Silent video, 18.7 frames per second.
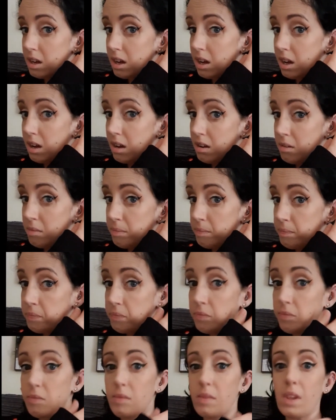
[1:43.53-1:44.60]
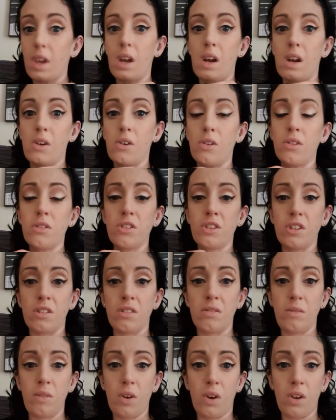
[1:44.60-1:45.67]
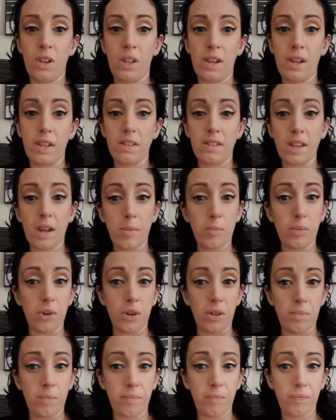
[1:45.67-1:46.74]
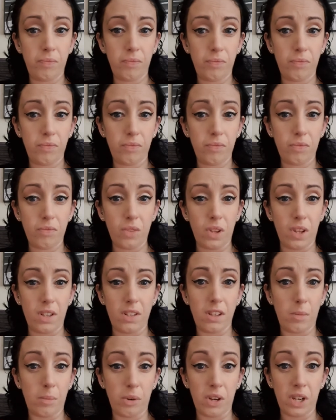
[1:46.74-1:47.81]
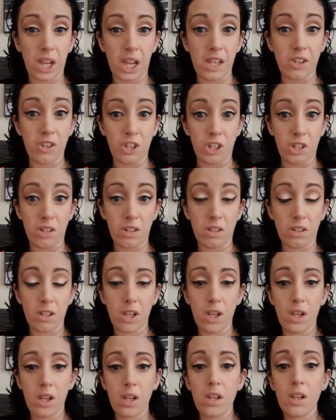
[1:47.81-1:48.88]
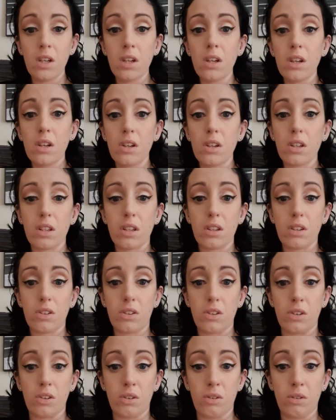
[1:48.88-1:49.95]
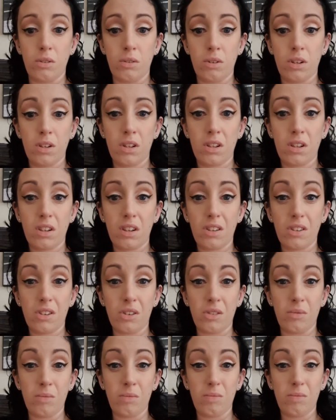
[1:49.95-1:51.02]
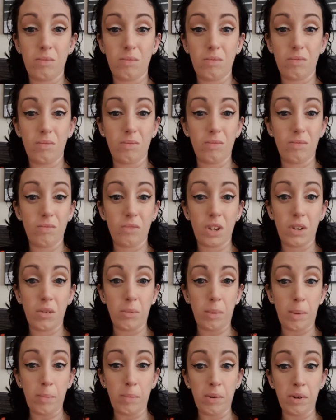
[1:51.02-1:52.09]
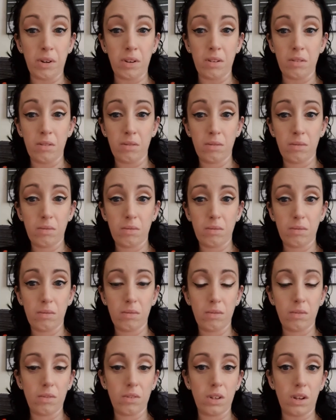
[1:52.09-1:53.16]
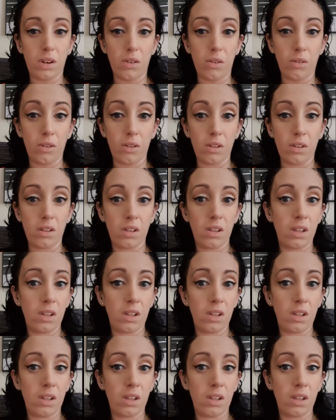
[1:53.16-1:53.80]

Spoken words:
I got those done on separate occasions, so don't really remember at all.